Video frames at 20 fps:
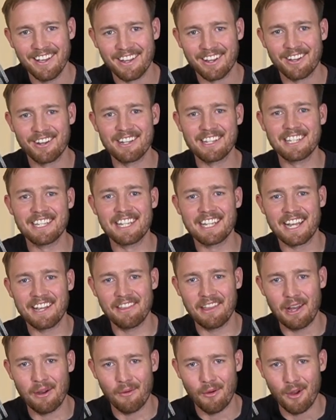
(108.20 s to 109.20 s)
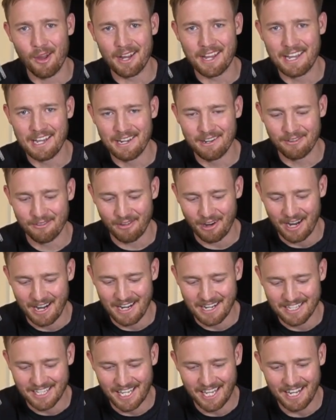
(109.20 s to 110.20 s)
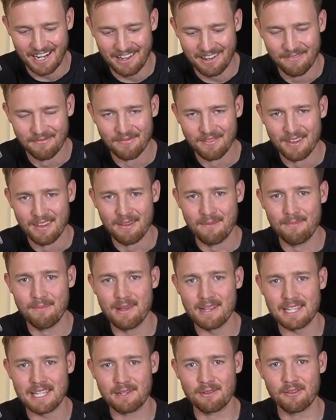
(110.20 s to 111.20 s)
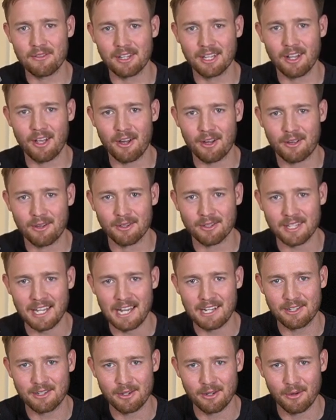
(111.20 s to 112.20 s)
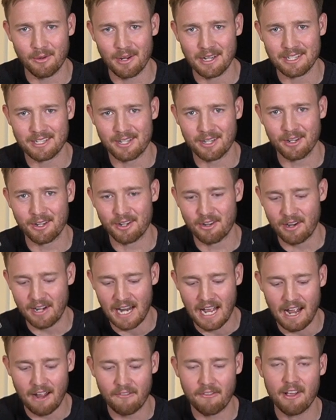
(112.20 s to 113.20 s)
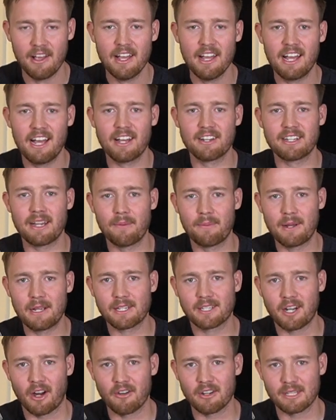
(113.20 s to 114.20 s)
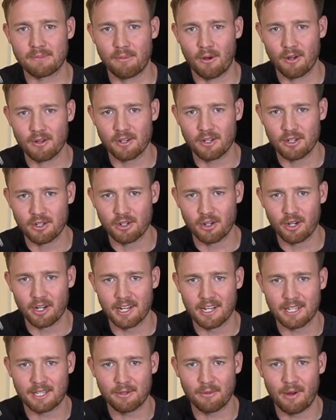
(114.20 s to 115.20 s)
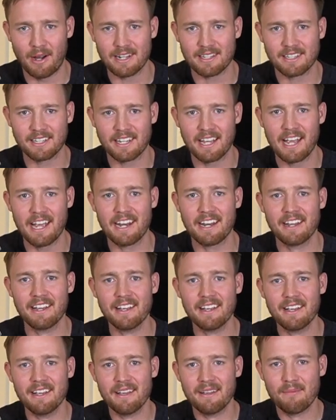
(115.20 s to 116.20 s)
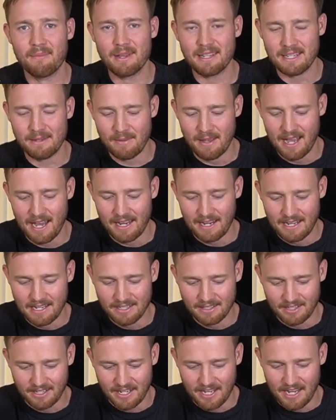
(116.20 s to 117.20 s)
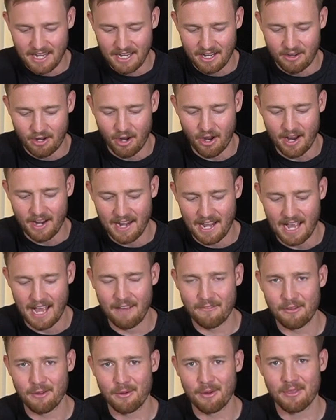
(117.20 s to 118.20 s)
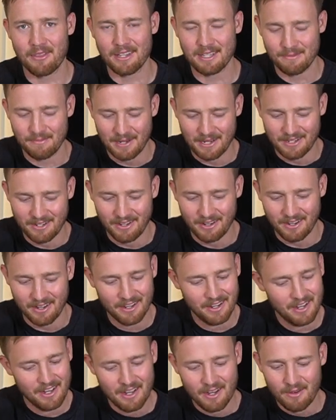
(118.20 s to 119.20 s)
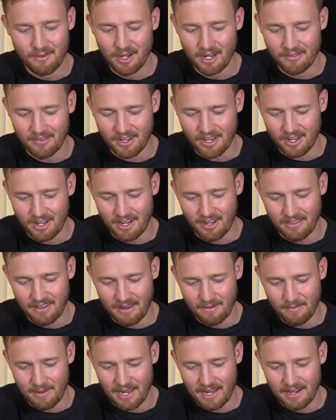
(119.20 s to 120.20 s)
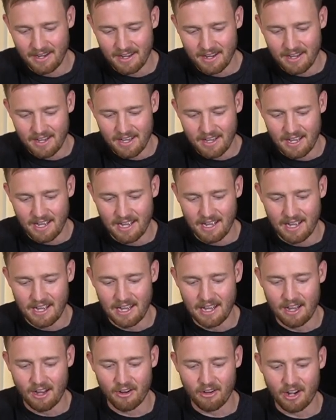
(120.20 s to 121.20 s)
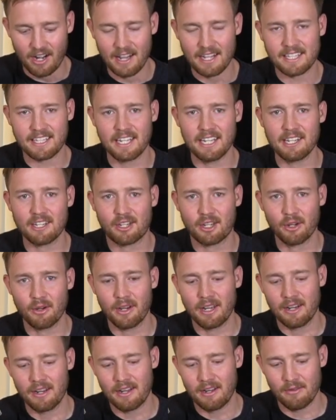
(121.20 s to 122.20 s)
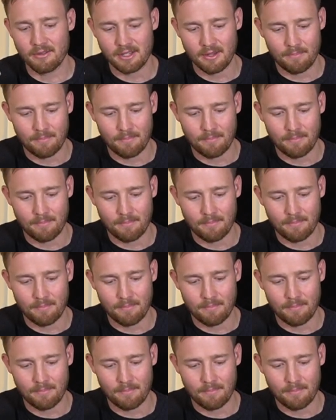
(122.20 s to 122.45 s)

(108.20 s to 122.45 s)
Good to see you getting that work in, Regs, and mixing with the locals as you always do. Great to have our Japanese correspondent joining us once again. Busy man is the king. Great to have you with this, big dog. One of a kind, that man. All right, let's get into it. It was a